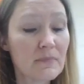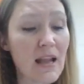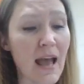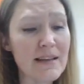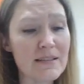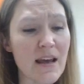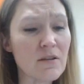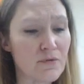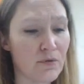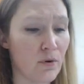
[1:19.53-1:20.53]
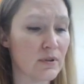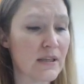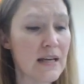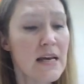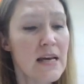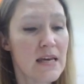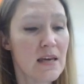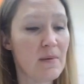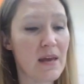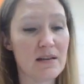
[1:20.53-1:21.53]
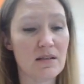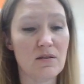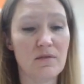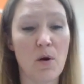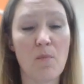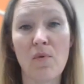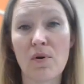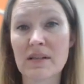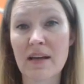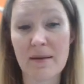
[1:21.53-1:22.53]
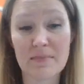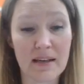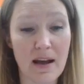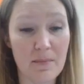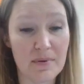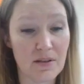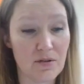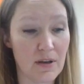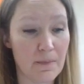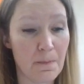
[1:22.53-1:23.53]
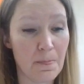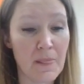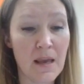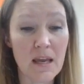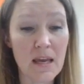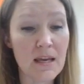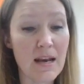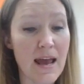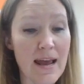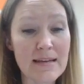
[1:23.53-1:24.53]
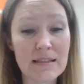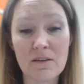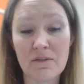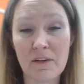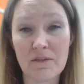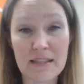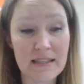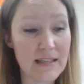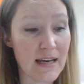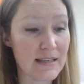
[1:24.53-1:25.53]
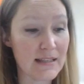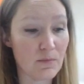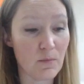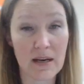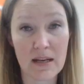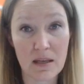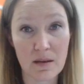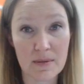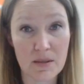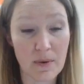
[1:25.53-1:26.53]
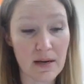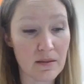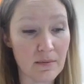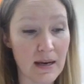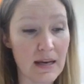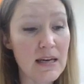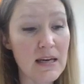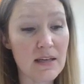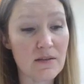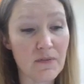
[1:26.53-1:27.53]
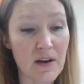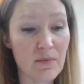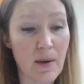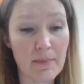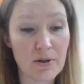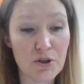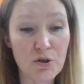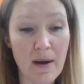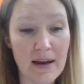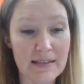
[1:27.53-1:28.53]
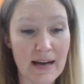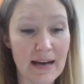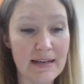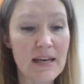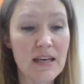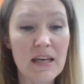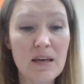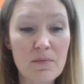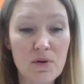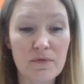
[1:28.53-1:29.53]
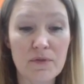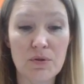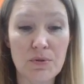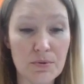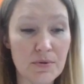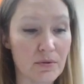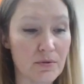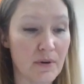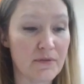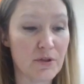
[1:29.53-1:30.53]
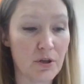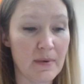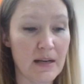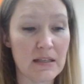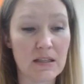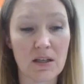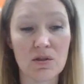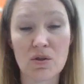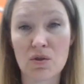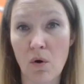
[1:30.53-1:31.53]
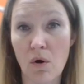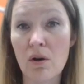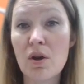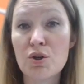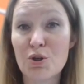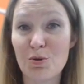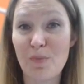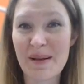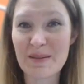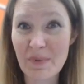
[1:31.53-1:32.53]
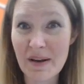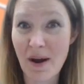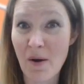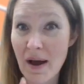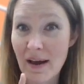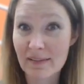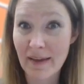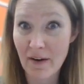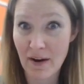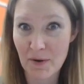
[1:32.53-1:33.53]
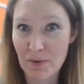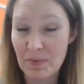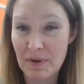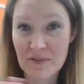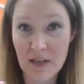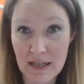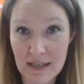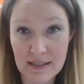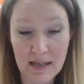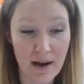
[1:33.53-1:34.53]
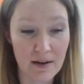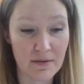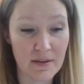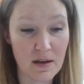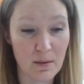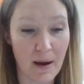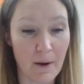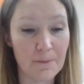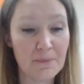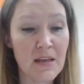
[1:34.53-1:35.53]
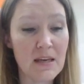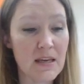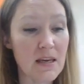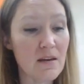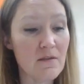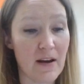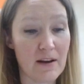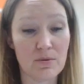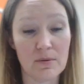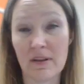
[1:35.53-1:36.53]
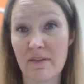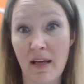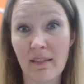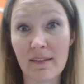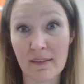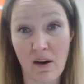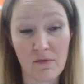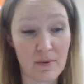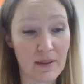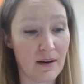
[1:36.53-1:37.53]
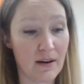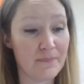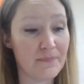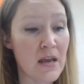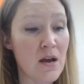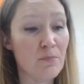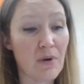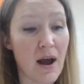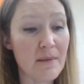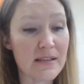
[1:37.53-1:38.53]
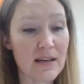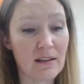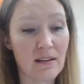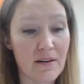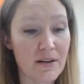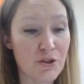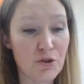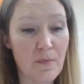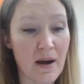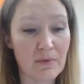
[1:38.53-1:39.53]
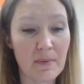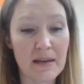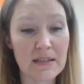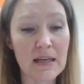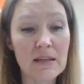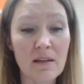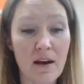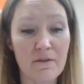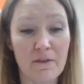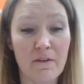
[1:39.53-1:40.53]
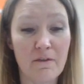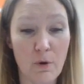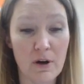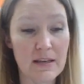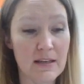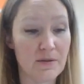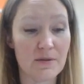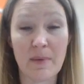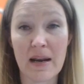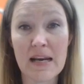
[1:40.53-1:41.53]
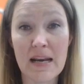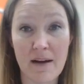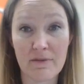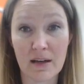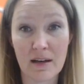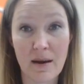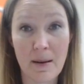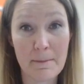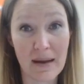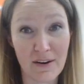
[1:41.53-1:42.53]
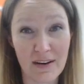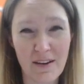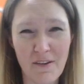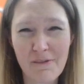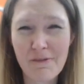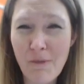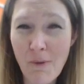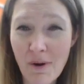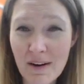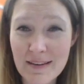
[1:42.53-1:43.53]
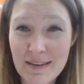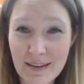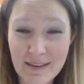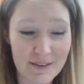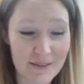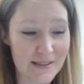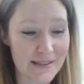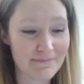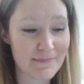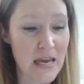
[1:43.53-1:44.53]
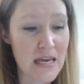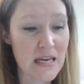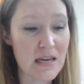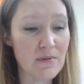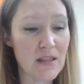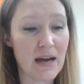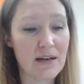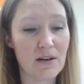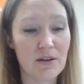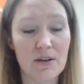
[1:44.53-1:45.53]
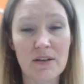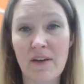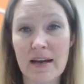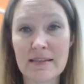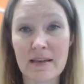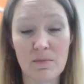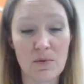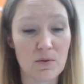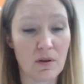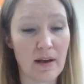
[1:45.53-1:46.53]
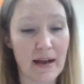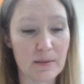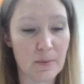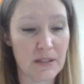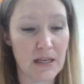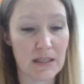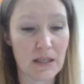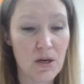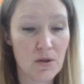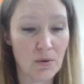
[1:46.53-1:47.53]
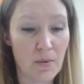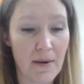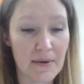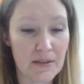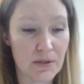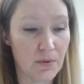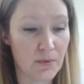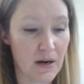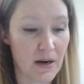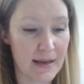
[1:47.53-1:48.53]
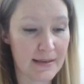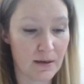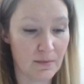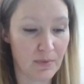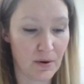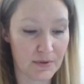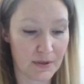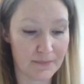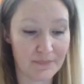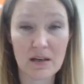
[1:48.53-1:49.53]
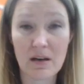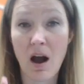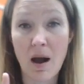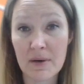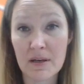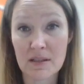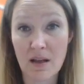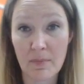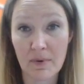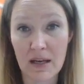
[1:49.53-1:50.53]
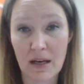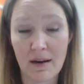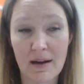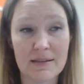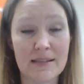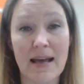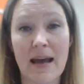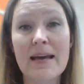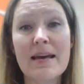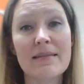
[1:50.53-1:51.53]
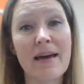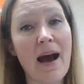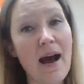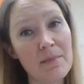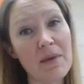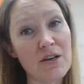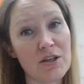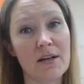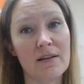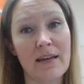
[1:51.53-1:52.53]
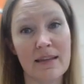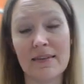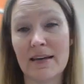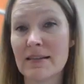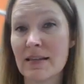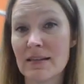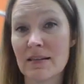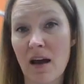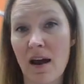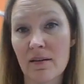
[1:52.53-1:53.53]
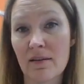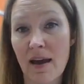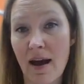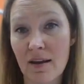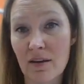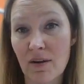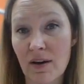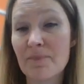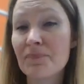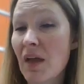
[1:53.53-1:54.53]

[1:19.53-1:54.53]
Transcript: At Detmold, he began to devote more time to composition. In 1856, when he was 23, his friend Robert Schumann died. He moved to Dusseldorf, Germany to console Schumann's widow, Clara, who we've done an entire thing about. He eventually fell in love with her. Brahms and Clara Schumann remained in love for 40 years, but never married. 40 years. He relied on her advice and musical expertise throughout his career as a composer. Now, I'm going to stop right here and say that I'm not sure that this is entirely accurate.